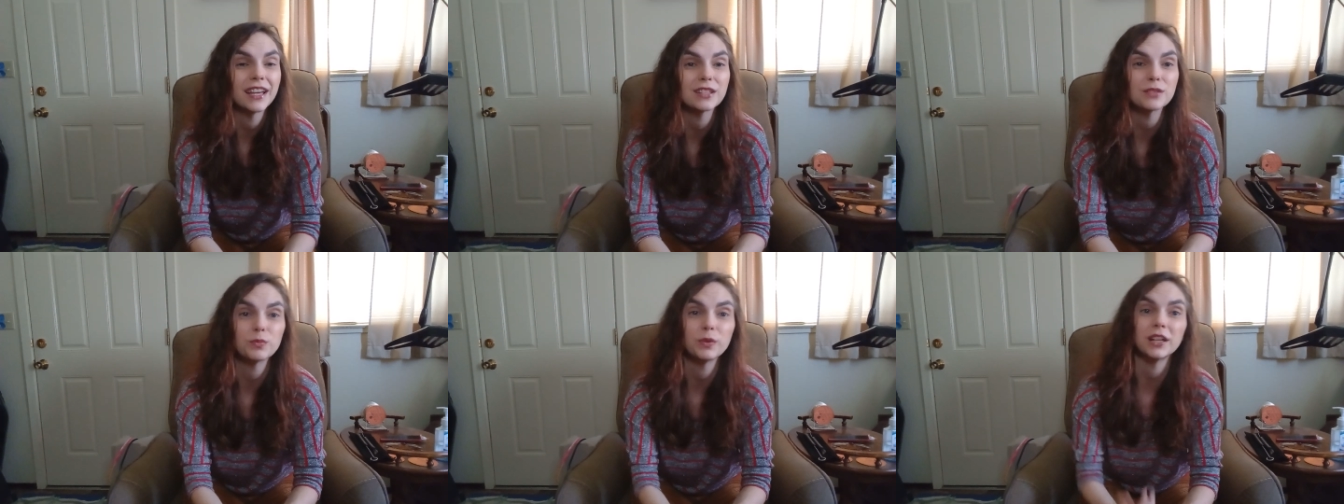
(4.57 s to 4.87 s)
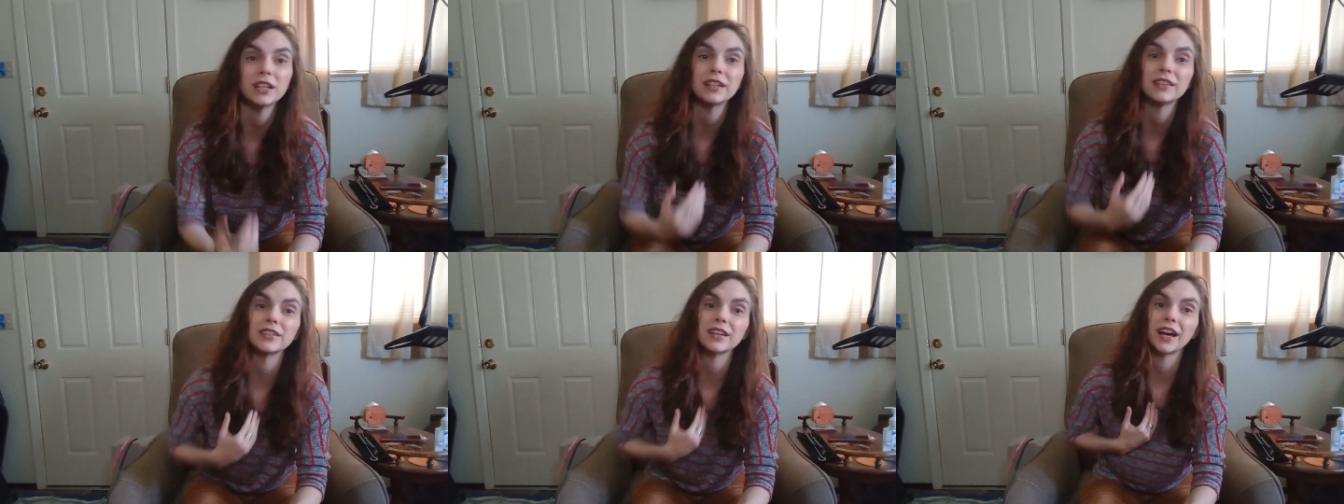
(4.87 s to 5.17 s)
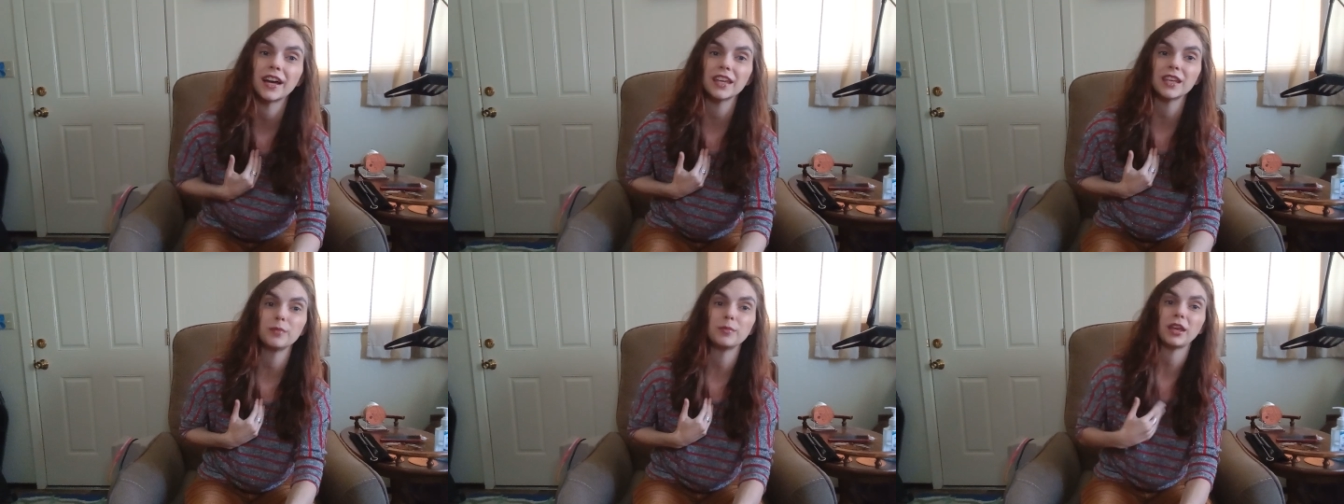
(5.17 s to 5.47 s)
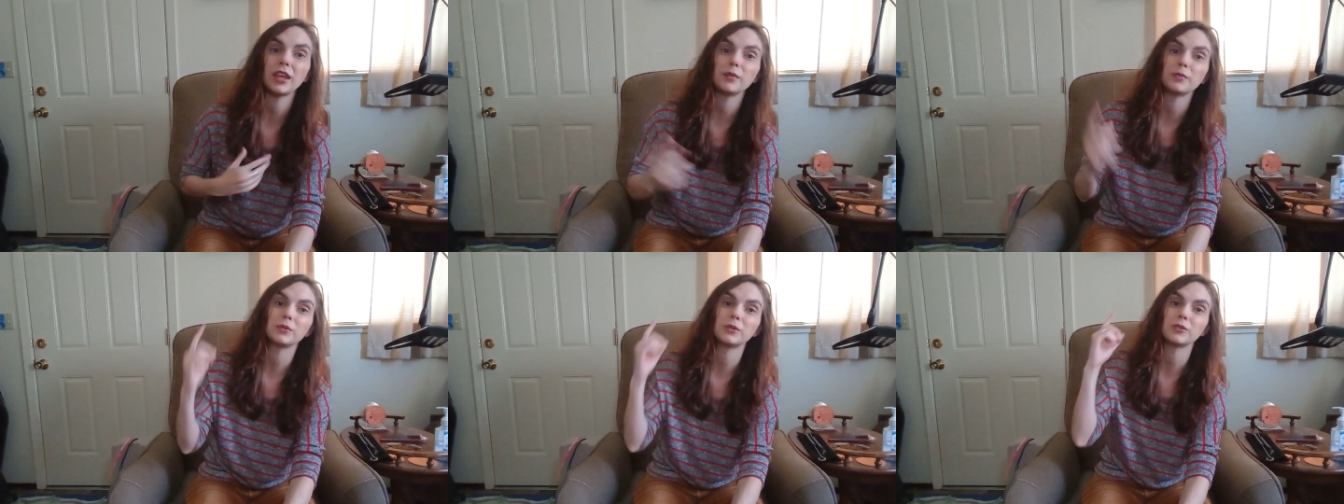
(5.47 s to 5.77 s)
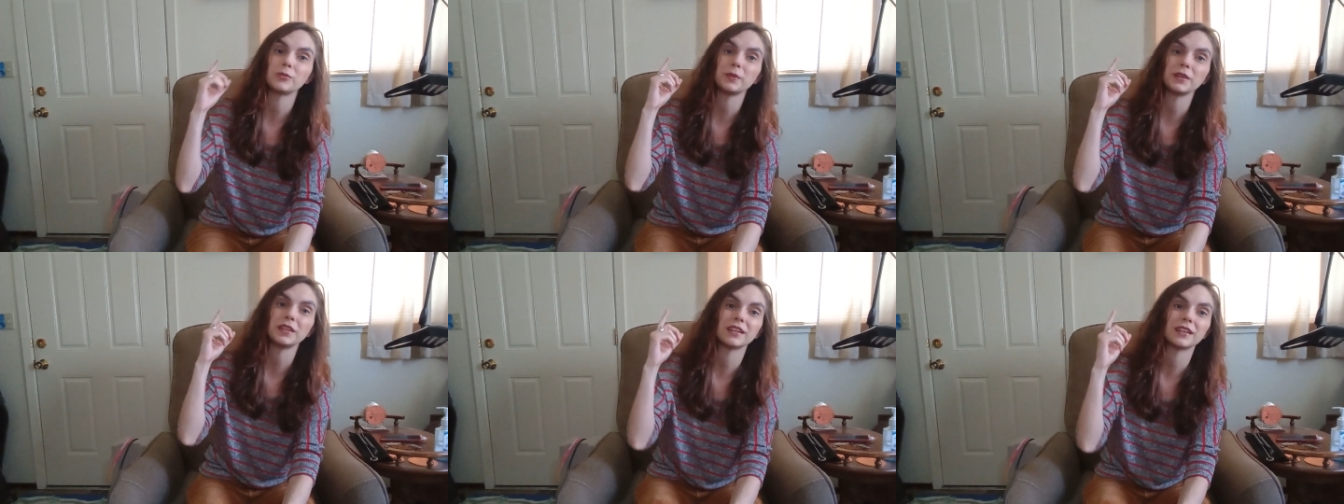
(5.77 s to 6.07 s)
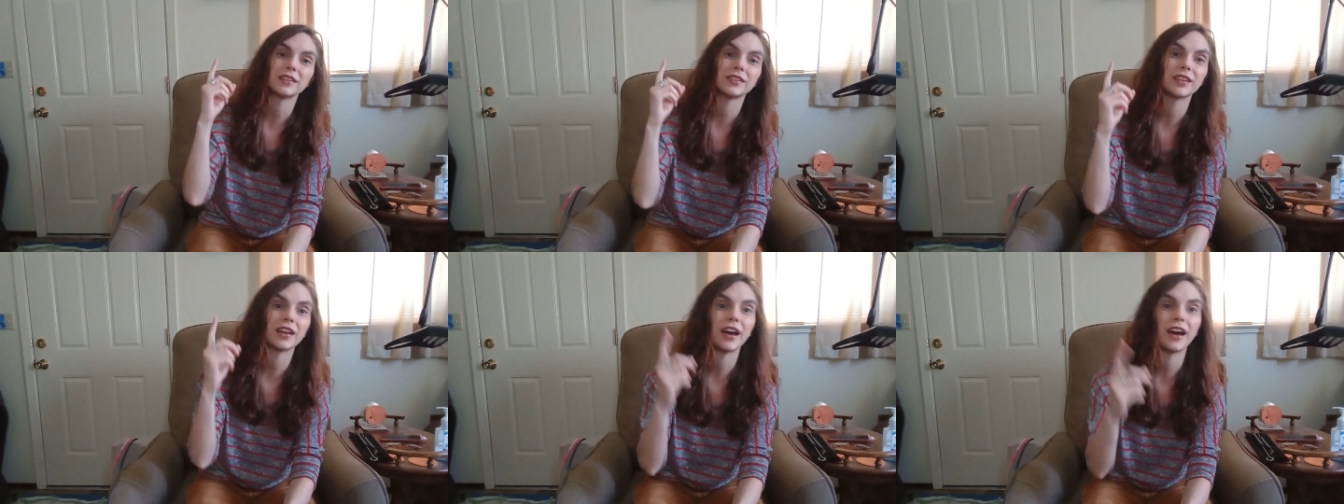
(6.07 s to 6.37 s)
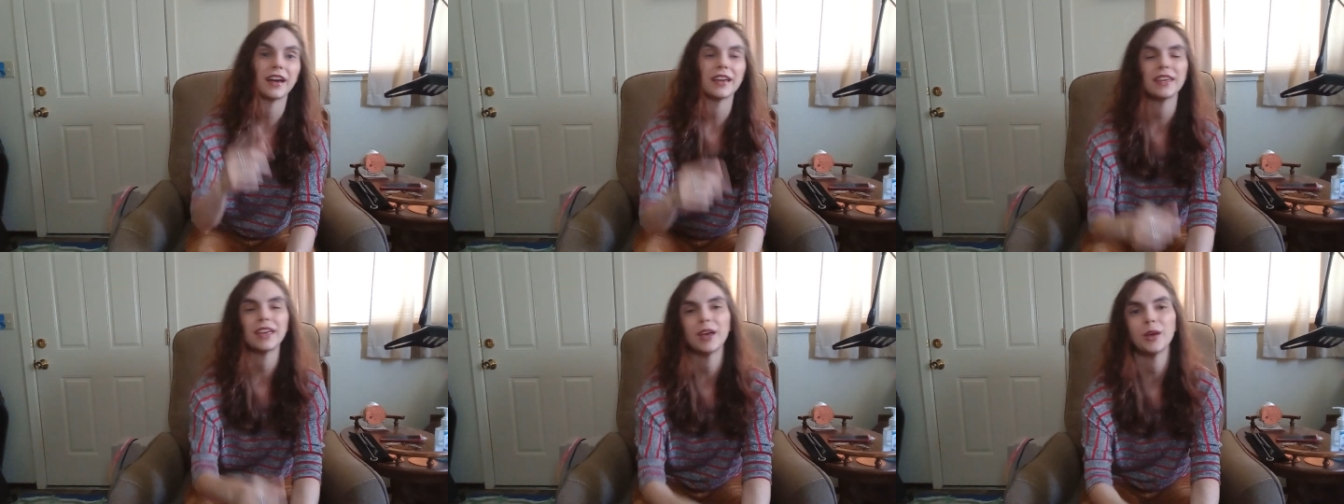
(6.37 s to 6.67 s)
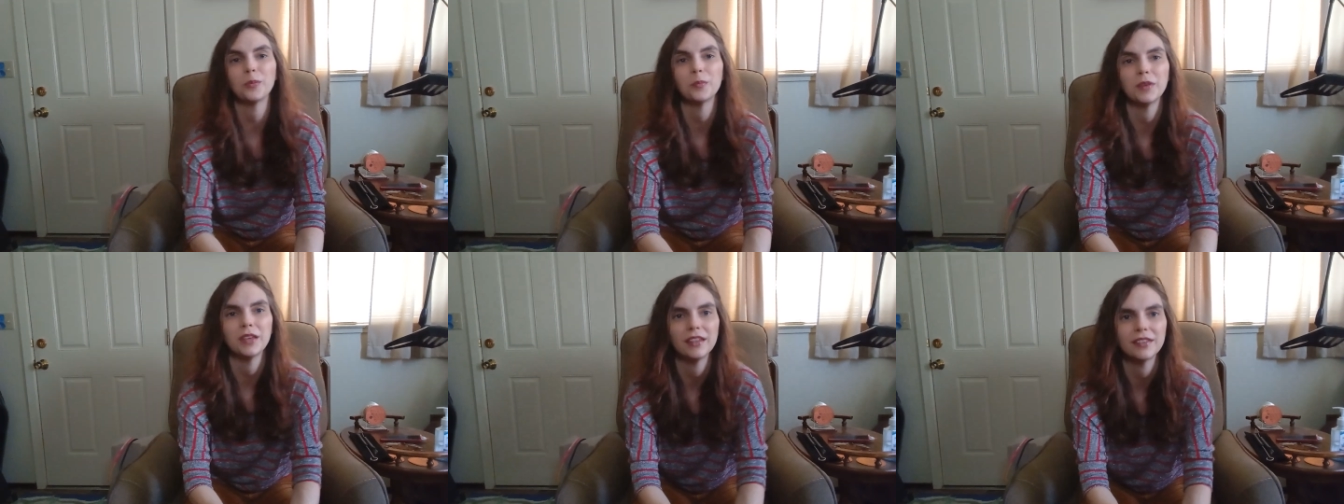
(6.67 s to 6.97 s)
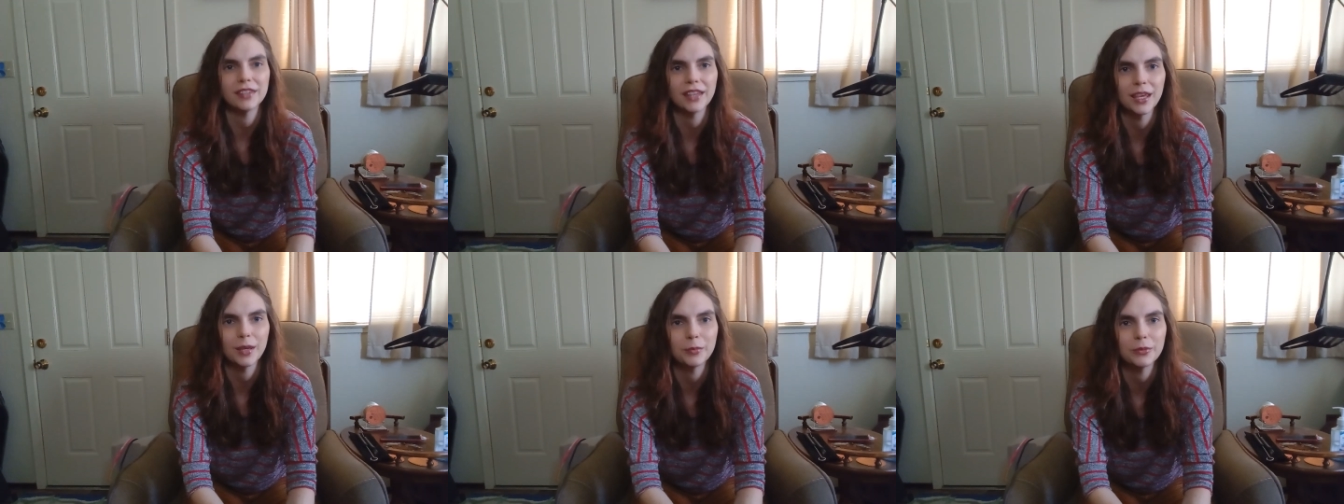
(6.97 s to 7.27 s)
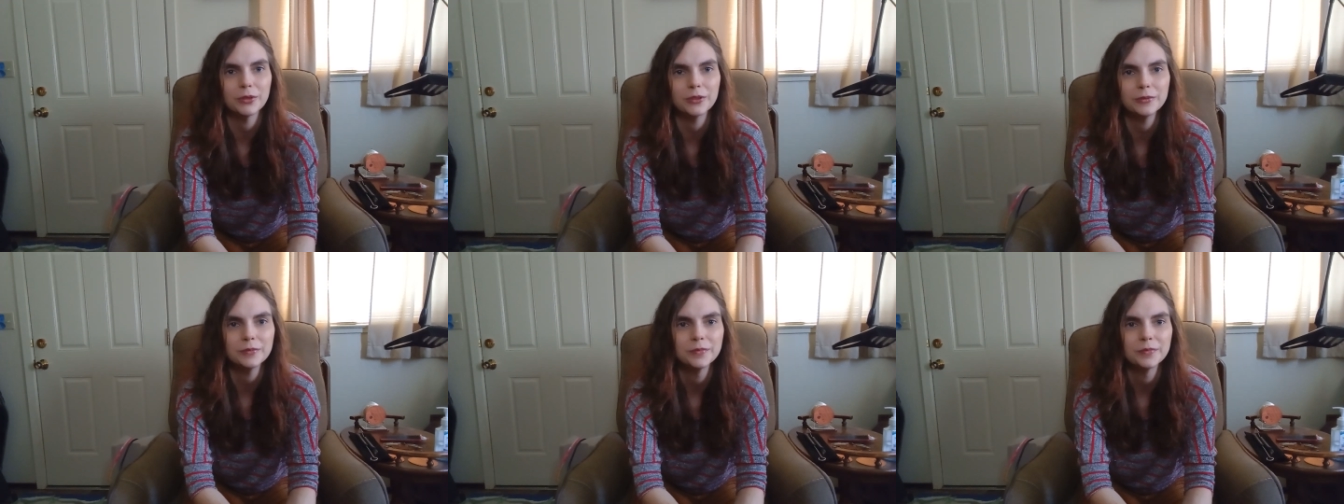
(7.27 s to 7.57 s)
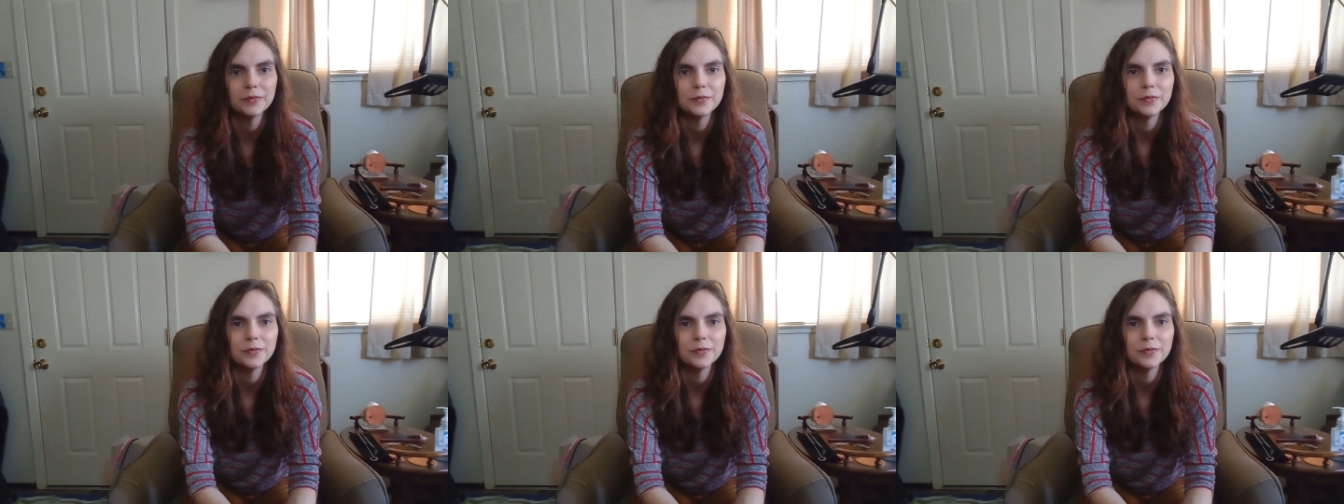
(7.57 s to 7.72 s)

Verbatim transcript: as well as I am abled because I am is able.